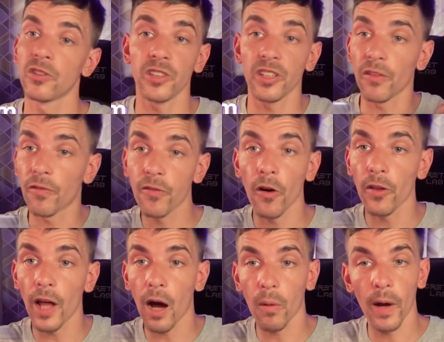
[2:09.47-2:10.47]
So you can throw
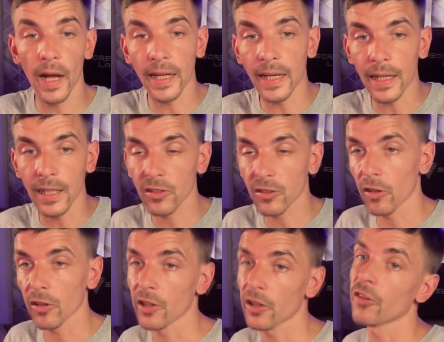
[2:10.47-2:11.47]
that away and it's
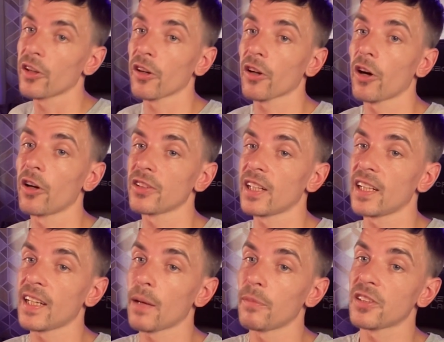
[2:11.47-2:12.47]
not going to cause any
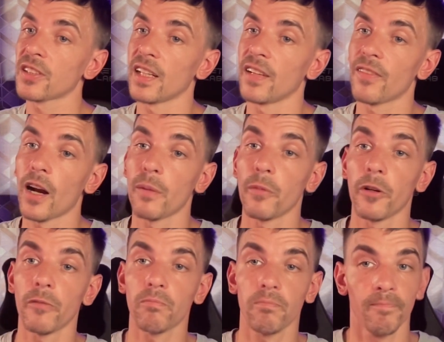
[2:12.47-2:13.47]
damage to the
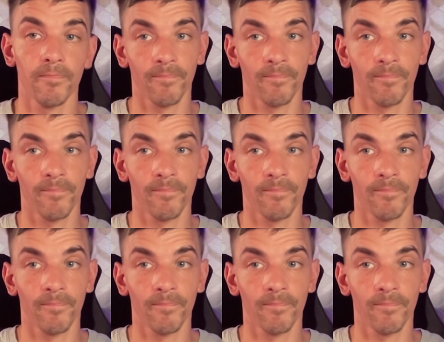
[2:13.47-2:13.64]
environment.